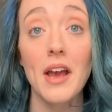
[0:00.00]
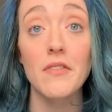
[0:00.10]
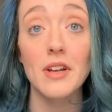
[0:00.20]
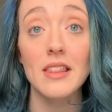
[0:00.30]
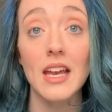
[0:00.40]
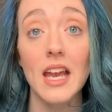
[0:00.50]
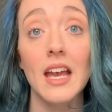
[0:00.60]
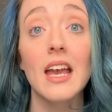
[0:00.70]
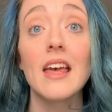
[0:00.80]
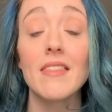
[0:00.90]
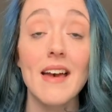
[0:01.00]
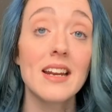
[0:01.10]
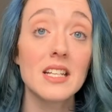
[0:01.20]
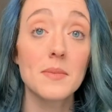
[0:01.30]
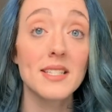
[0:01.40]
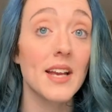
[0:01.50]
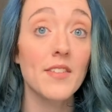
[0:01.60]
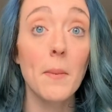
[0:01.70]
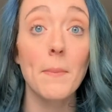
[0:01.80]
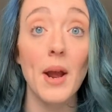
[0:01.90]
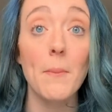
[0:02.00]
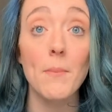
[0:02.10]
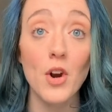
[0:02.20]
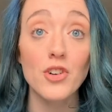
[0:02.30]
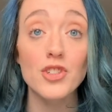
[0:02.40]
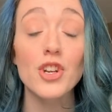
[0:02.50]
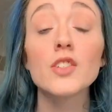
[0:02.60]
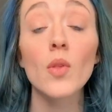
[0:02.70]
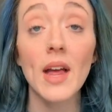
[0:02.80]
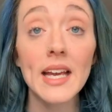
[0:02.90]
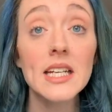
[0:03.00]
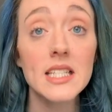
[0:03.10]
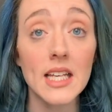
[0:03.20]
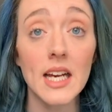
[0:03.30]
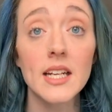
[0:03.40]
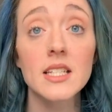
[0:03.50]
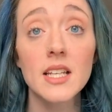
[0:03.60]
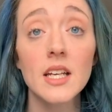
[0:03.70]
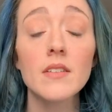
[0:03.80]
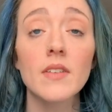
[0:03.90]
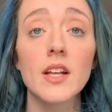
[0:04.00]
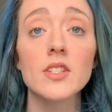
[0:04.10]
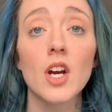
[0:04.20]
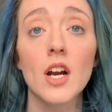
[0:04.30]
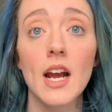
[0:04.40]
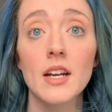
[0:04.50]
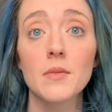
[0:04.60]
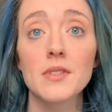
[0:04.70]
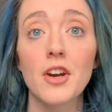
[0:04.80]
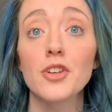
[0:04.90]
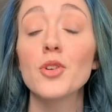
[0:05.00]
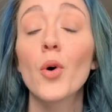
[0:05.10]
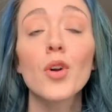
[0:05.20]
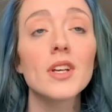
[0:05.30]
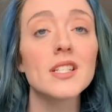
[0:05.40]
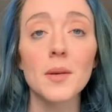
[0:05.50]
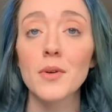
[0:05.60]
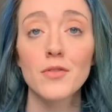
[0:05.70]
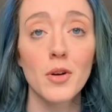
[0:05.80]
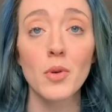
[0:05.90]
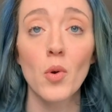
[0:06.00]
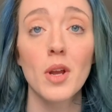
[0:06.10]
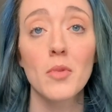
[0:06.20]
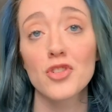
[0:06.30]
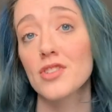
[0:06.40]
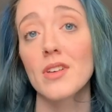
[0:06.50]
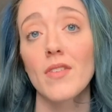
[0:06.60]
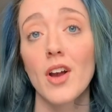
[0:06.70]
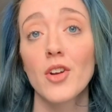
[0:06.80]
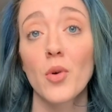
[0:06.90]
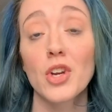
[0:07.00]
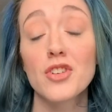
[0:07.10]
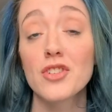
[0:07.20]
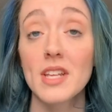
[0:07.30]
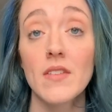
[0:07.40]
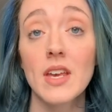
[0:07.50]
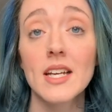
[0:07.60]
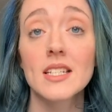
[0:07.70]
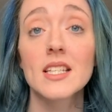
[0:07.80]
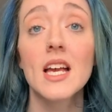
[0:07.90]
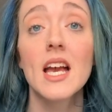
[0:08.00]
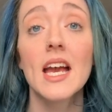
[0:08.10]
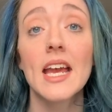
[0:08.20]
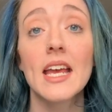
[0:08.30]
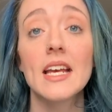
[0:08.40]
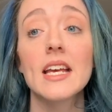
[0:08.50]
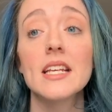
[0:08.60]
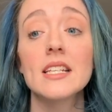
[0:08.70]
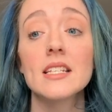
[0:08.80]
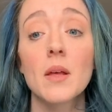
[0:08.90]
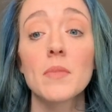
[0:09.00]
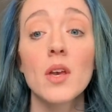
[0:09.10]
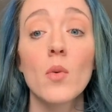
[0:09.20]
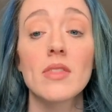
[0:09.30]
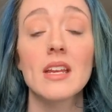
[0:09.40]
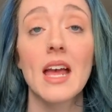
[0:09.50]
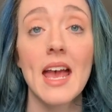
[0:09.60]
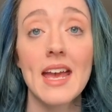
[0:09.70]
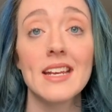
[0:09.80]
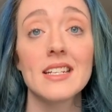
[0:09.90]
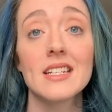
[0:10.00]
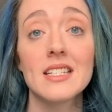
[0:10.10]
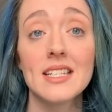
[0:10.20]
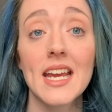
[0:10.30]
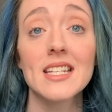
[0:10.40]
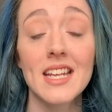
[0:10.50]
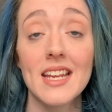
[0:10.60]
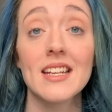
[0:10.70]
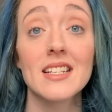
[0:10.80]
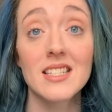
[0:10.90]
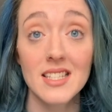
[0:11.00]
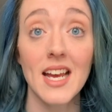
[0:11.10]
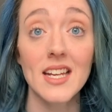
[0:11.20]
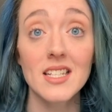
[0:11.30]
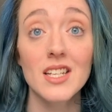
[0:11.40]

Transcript: everything that needs to be saved up by March. So like I said, sinking funds are items that are totally separate from your emergency fund or your savings. It is something with an end date in sight.